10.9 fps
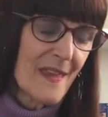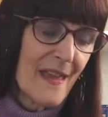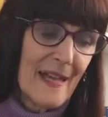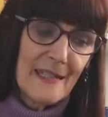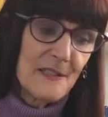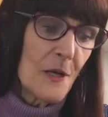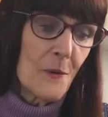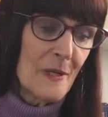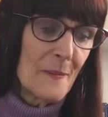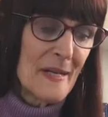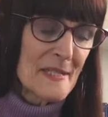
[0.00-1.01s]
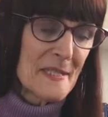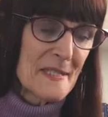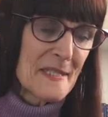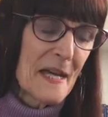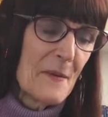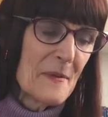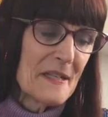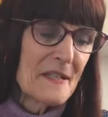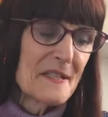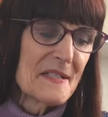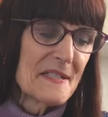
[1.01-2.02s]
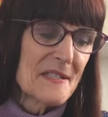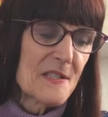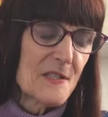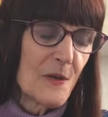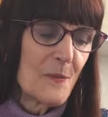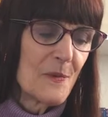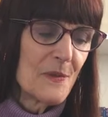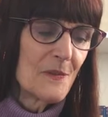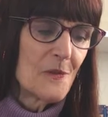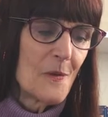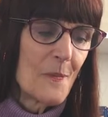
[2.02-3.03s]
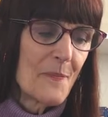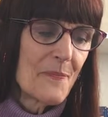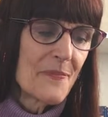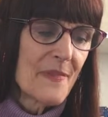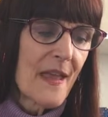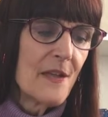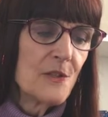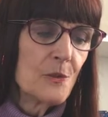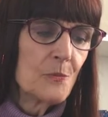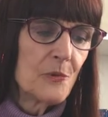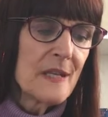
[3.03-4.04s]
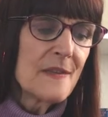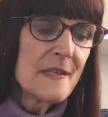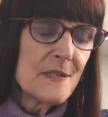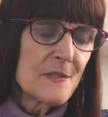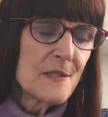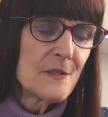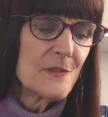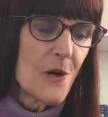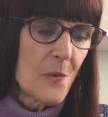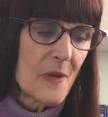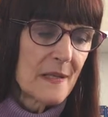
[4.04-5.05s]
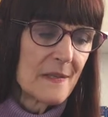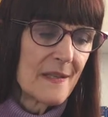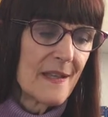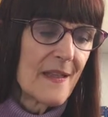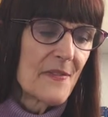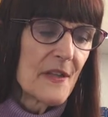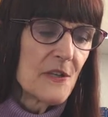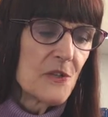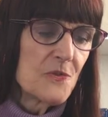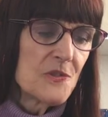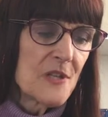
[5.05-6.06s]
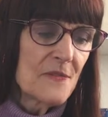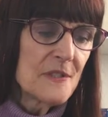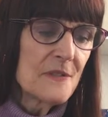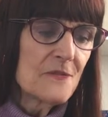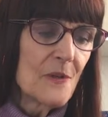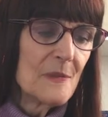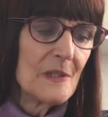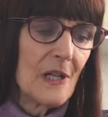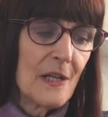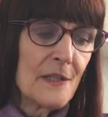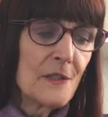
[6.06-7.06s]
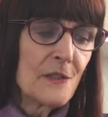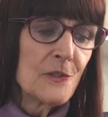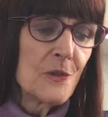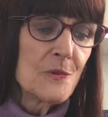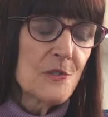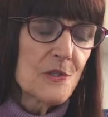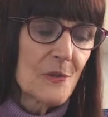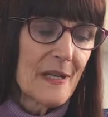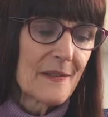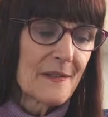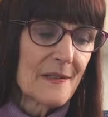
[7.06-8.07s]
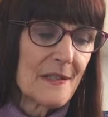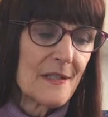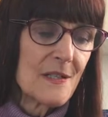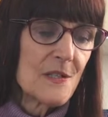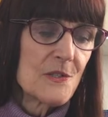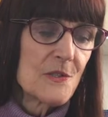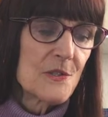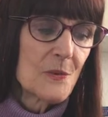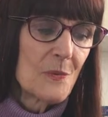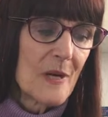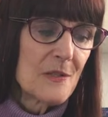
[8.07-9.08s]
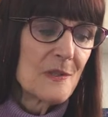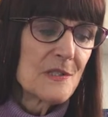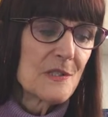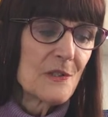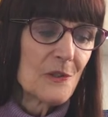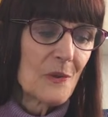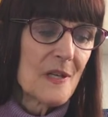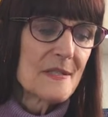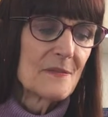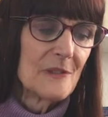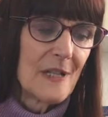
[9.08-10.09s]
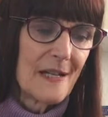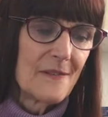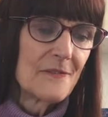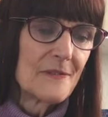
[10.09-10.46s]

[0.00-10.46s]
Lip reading: And I don't want to mess this up because it's so beautiful. And you'll breathe easier knowing that you've shifted from relying on your own strength to surrendering to the grace of life.